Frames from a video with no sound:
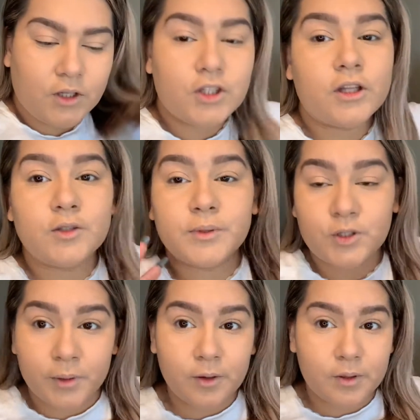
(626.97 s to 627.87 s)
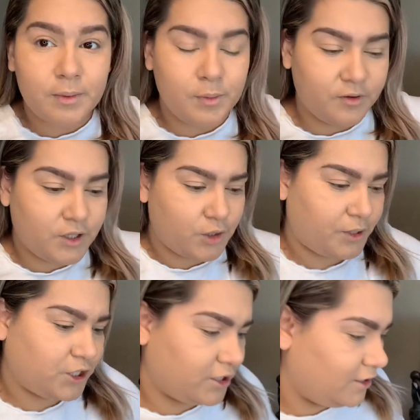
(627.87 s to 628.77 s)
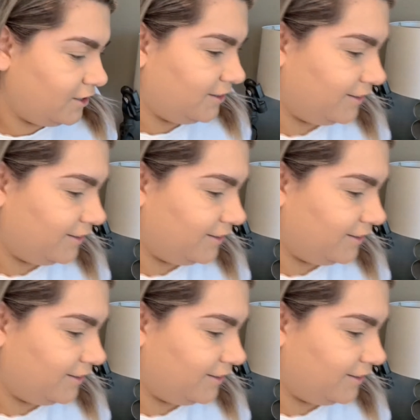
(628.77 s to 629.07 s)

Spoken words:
So that's what's going on with my move situation.